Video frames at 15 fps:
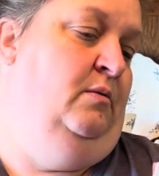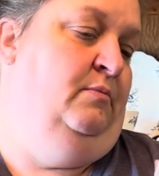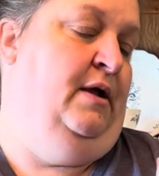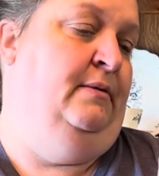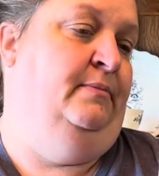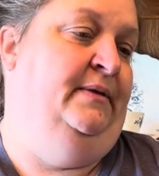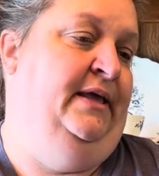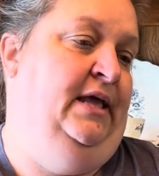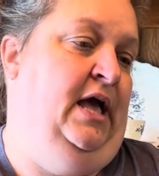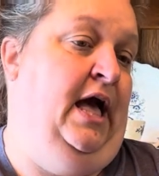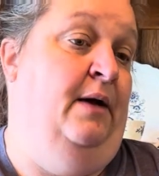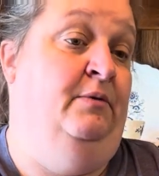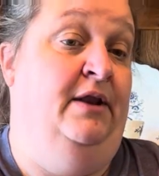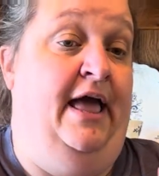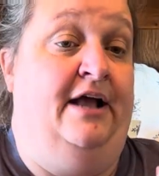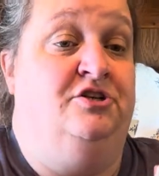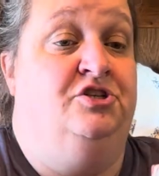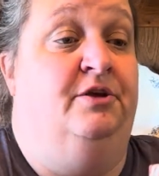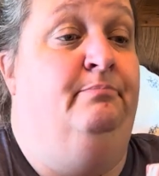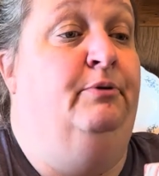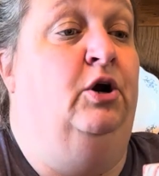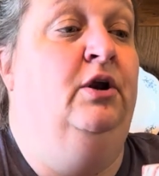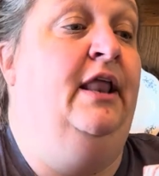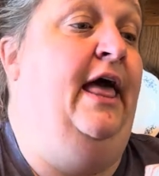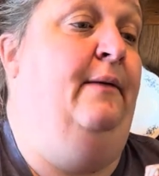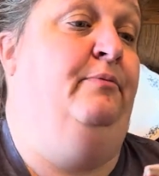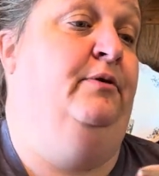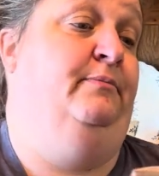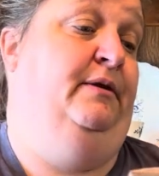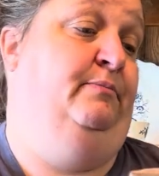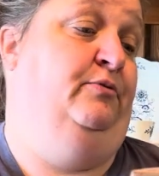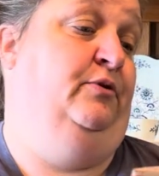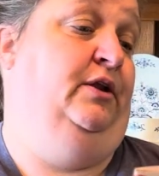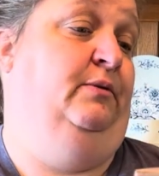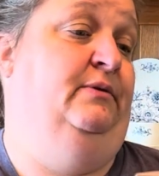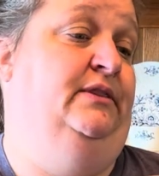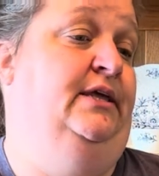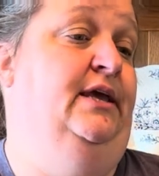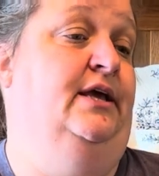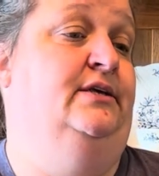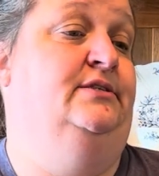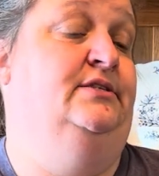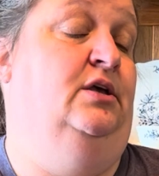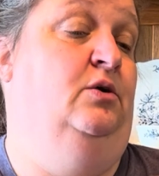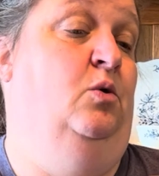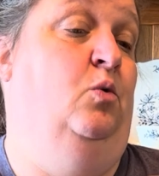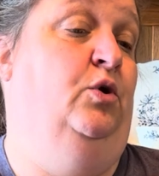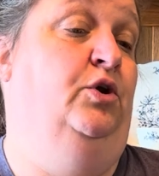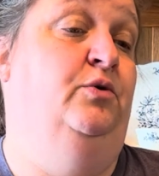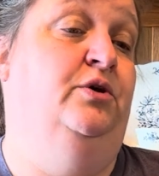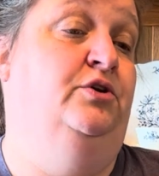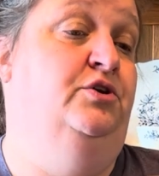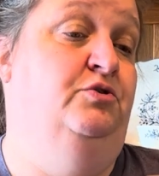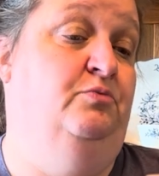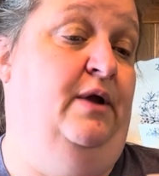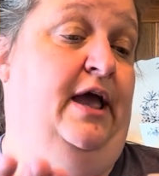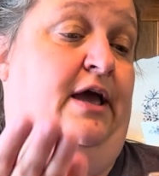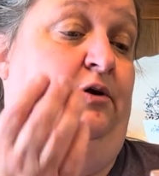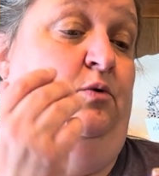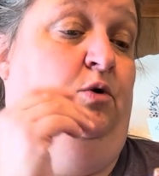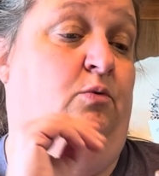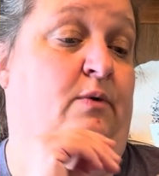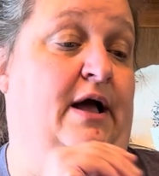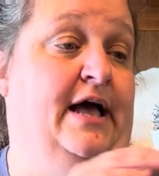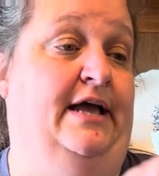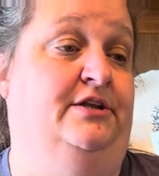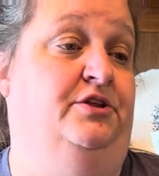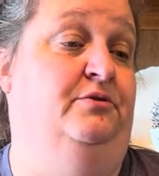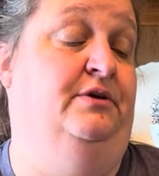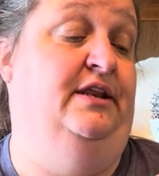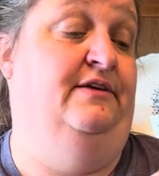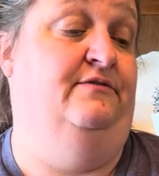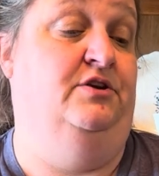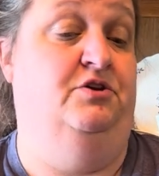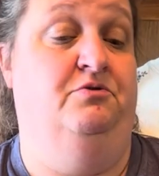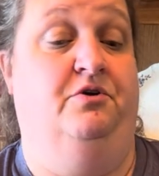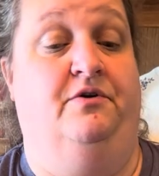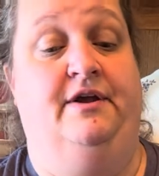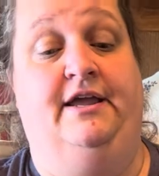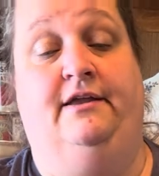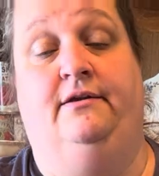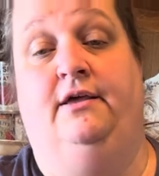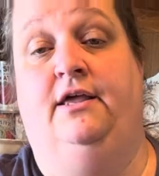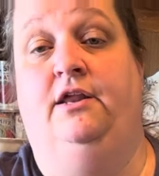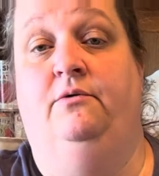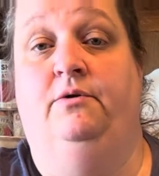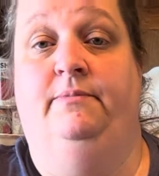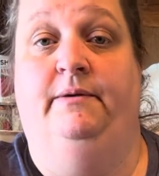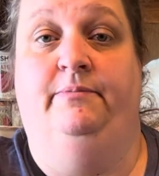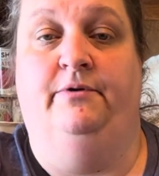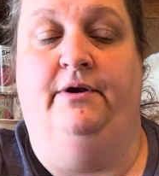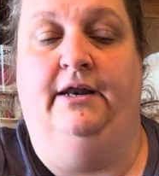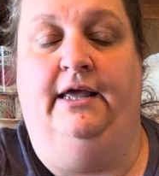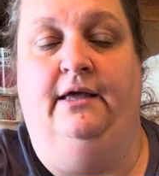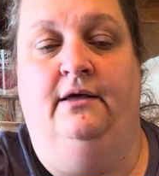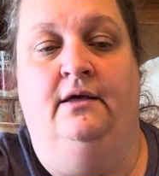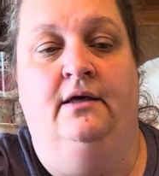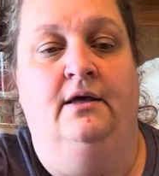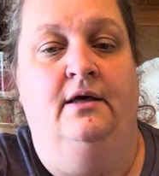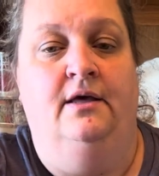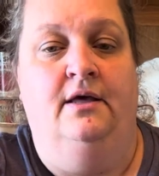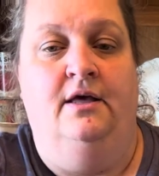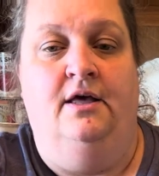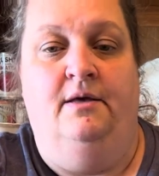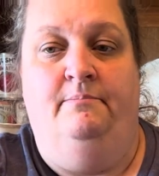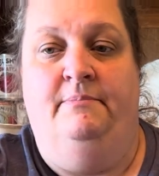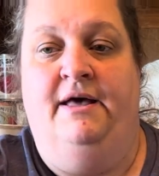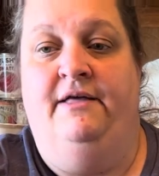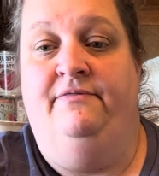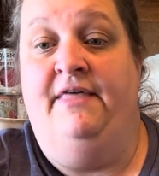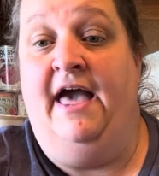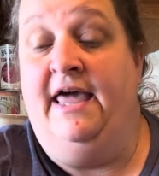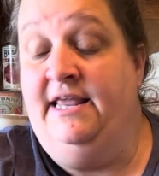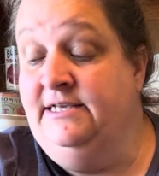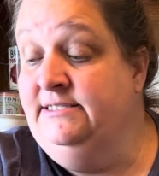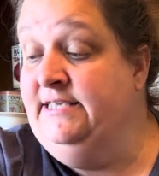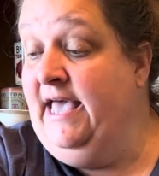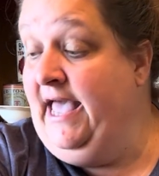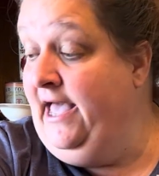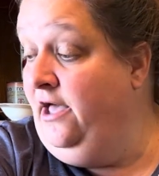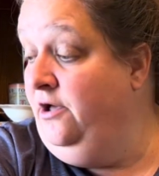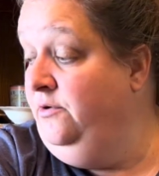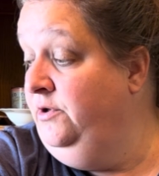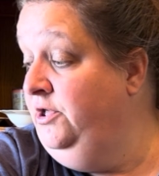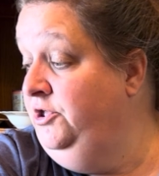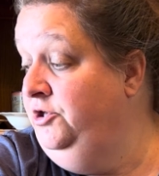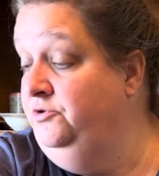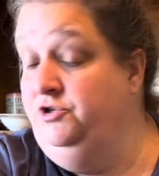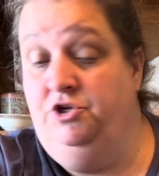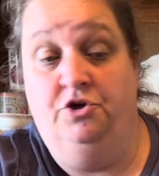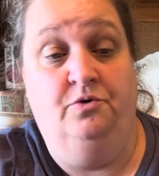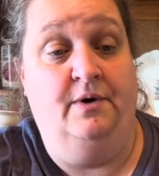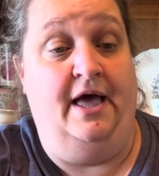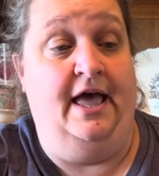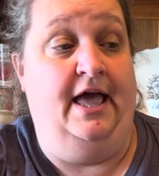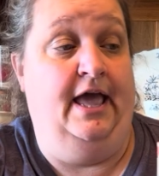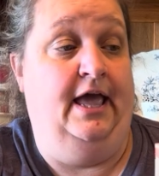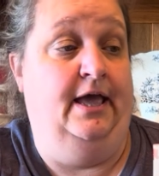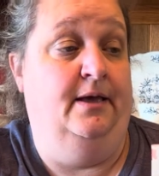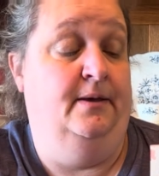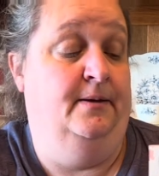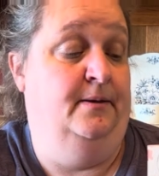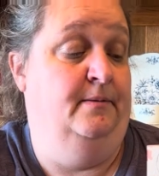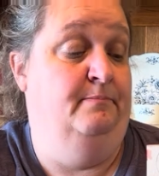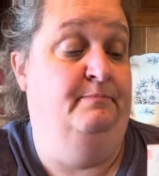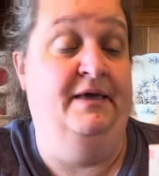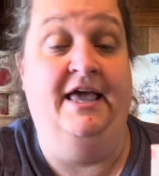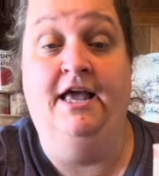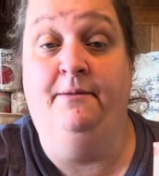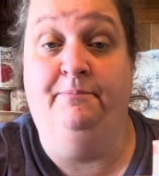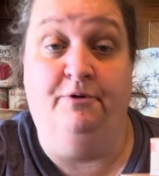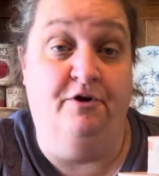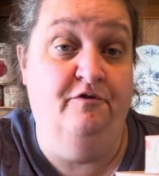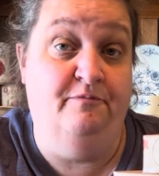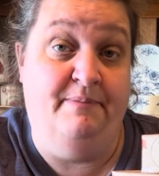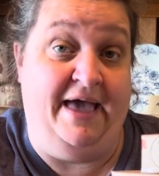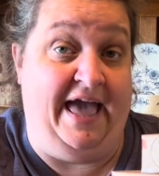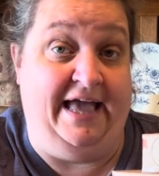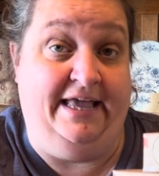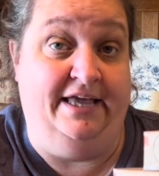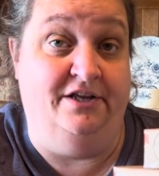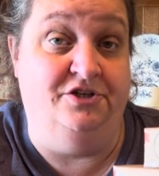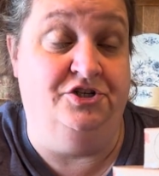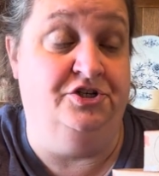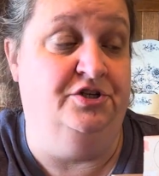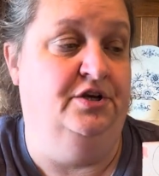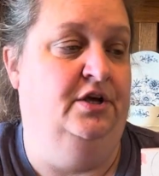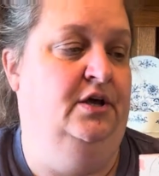I would actually, burlap would be pretty with this. Or you could do red or white. You could even do green and it would be pretty. But that is how you do a peek-proof package.